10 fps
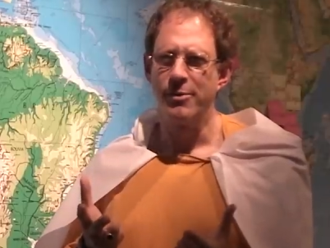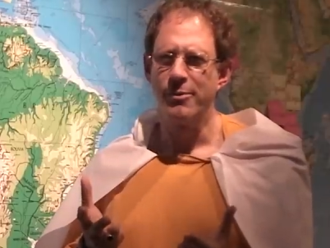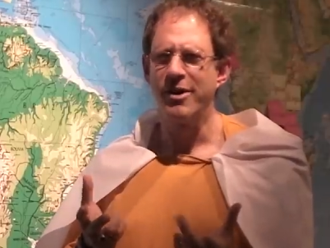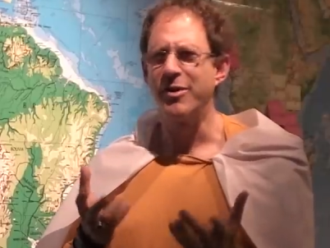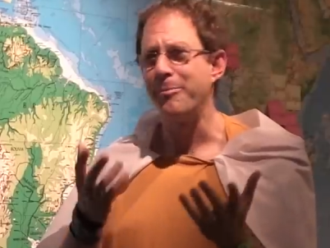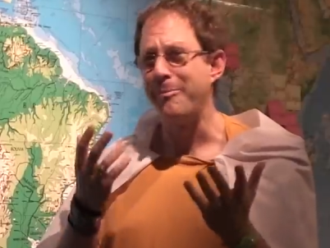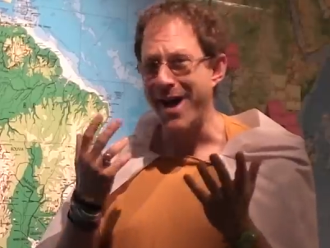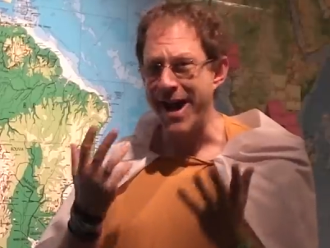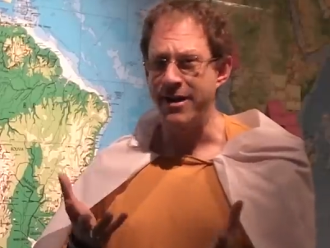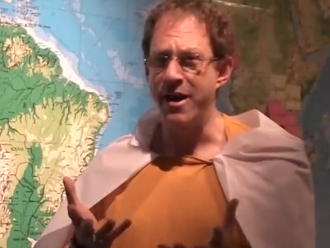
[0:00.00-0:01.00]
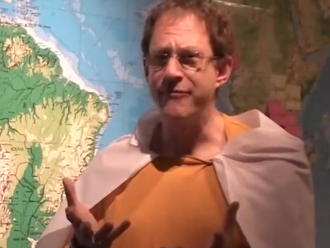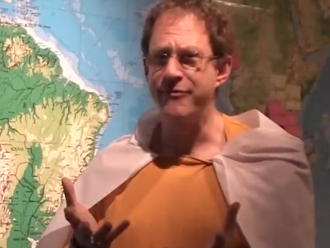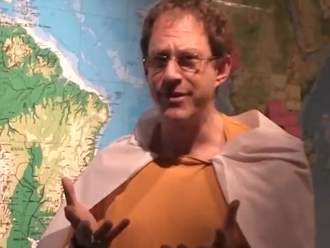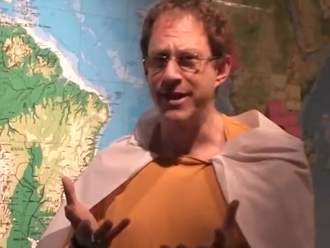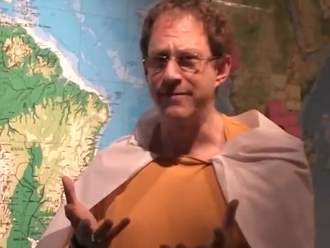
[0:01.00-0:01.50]
weren't bad enough
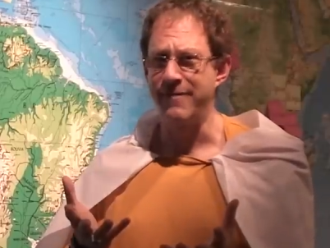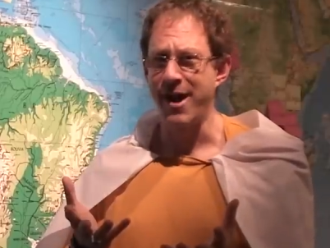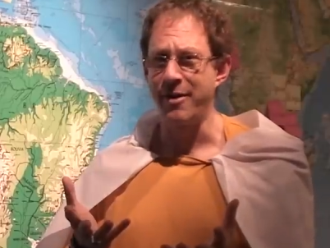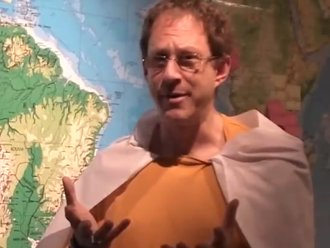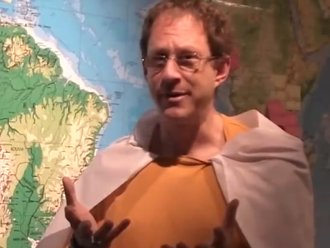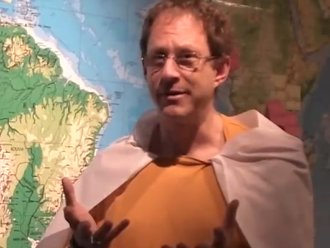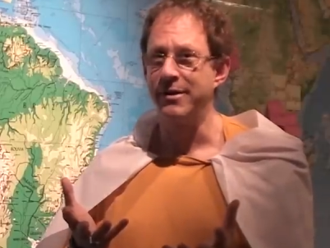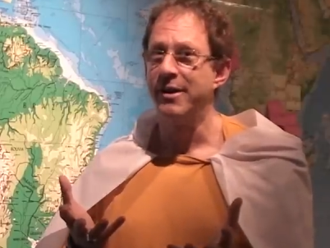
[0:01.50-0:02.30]
for the environment,